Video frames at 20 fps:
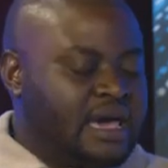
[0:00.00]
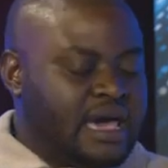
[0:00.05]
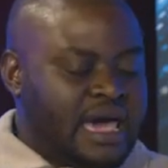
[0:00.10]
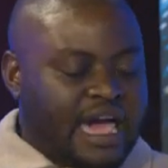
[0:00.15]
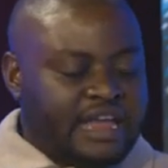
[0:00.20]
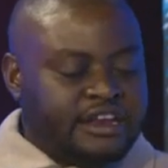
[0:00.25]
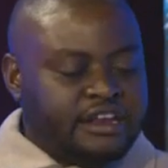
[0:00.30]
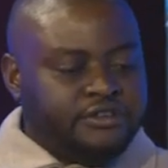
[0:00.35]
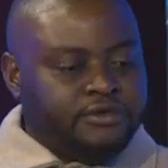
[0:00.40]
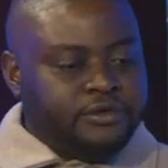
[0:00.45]

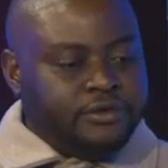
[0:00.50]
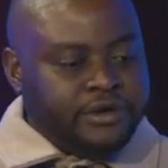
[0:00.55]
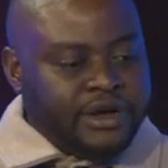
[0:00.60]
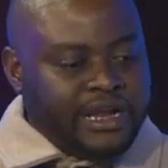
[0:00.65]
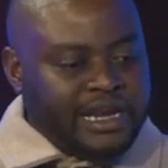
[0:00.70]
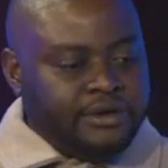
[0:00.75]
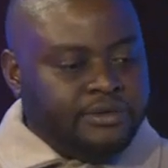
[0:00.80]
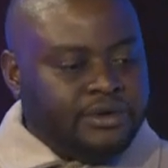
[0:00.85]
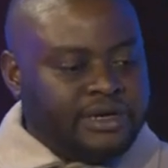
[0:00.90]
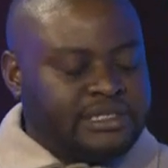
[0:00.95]
And it
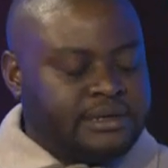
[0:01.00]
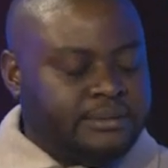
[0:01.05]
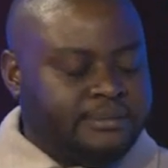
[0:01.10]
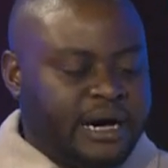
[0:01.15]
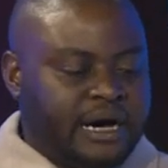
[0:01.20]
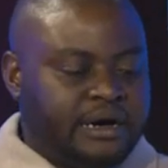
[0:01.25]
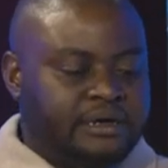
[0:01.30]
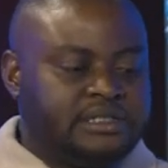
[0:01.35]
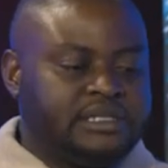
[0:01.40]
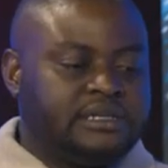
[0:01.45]
really was
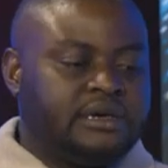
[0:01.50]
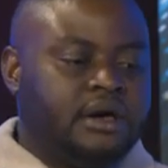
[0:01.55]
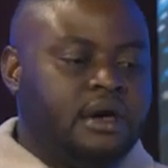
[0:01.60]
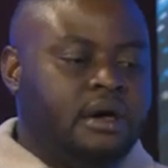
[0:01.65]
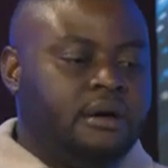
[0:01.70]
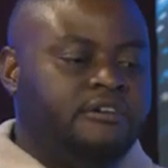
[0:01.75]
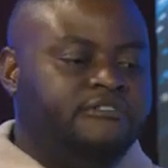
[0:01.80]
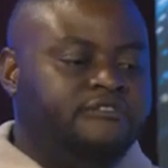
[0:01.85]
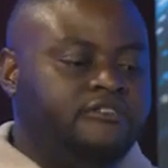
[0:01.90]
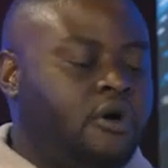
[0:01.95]
about
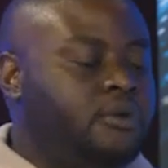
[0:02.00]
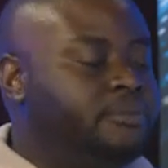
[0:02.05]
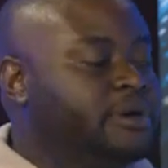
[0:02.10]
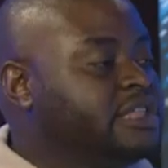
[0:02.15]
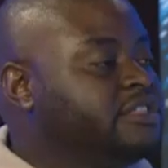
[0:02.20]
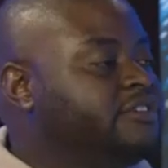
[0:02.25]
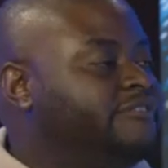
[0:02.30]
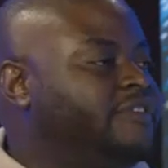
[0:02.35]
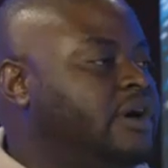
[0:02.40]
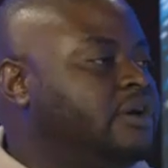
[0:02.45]
forming
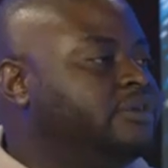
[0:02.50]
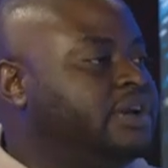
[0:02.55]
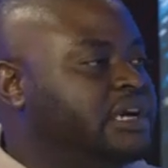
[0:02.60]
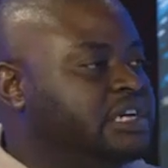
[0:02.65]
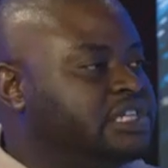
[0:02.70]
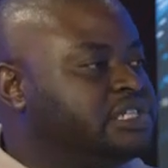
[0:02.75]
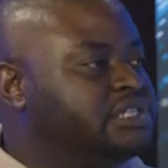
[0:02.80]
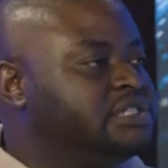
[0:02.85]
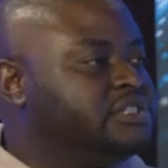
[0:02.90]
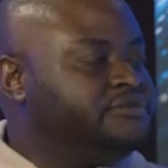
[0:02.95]
the
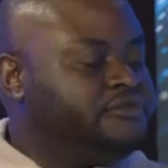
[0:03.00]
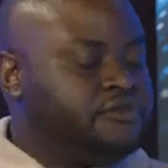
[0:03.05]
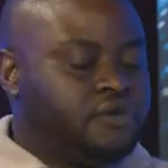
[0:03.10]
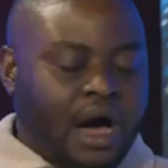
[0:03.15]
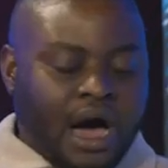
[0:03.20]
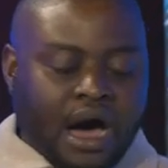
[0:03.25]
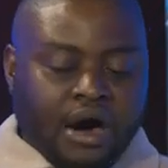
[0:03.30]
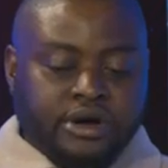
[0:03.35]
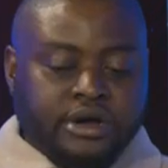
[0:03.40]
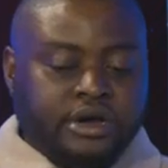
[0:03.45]
foundations for
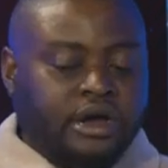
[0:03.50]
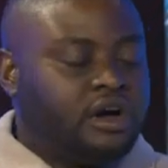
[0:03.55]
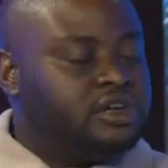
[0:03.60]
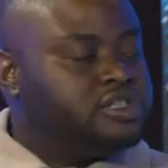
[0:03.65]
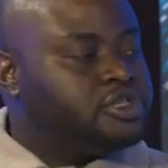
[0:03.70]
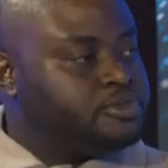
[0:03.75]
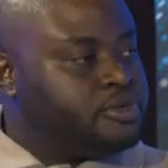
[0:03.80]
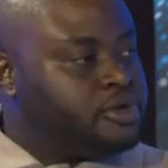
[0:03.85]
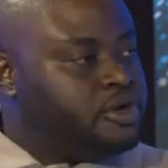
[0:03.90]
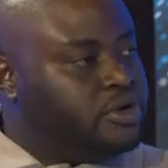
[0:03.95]
how an
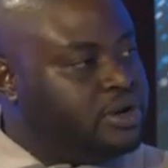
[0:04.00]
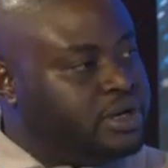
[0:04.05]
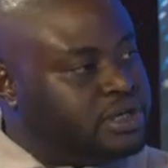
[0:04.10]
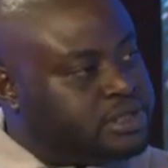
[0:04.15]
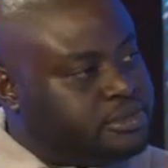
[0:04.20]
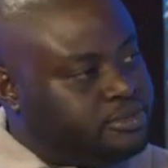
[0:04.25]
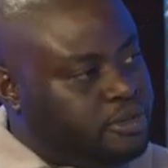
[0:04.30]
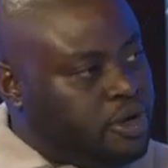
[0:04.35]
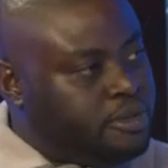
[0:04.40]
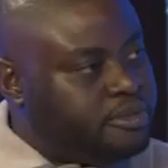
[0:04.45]
entrepreneur and
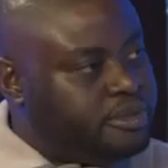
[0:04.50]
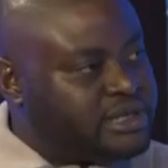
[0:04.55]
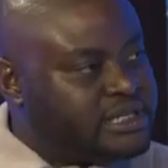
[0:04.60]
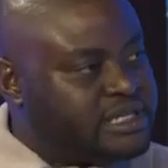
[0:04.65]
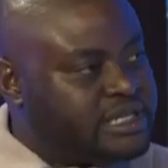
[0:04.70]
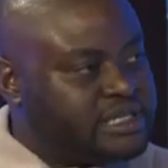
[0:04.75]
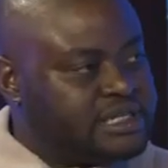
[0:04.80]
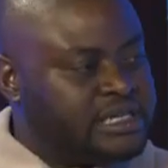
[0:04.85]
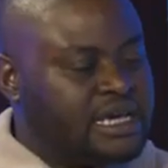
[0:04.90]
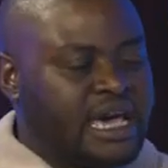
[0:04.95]
small
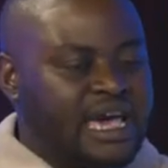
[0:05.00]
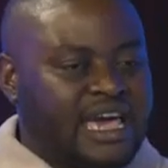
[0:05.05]
business